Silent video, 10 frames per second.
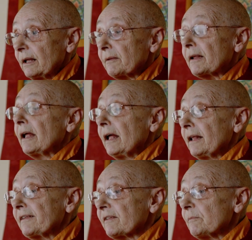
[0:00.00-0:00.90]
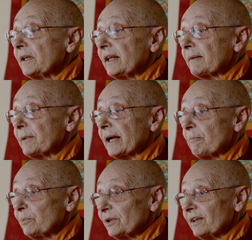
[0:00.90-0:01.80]
And it doesn't mean they
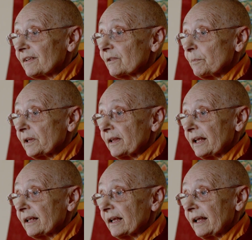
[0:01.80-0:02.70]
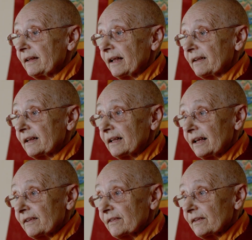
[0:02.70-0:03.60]
become Buddhists, but they can
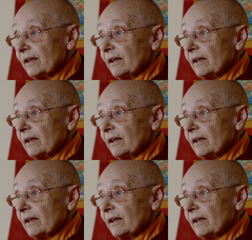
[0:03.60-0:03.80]
nonetheless,